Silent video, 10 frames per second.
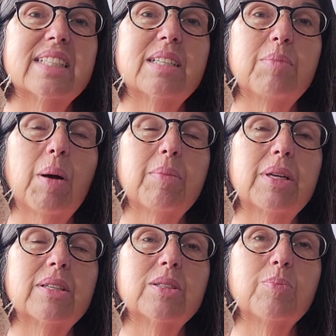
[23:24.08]
I'm going
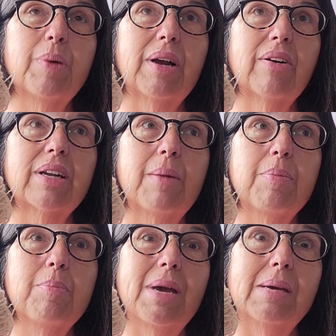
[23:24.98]
to pair it
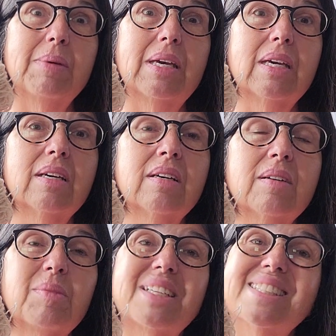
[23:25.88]
up. Maybe
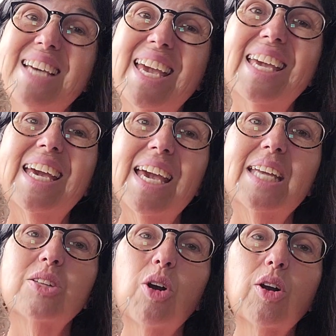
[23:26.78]
I'm going to take a
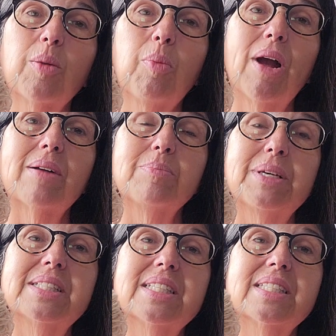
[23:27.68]
dark brown
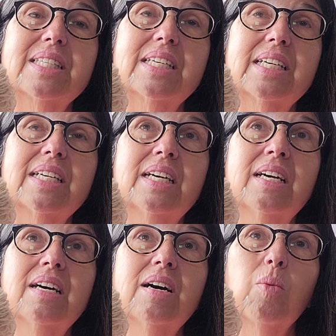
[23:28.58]
PCC
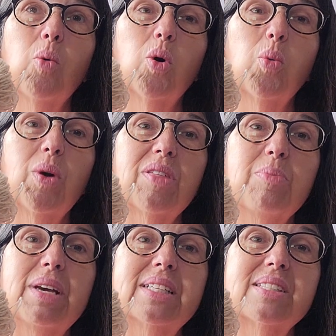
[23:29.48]
wool with
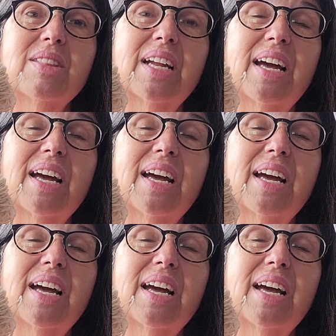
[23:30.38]
me so that I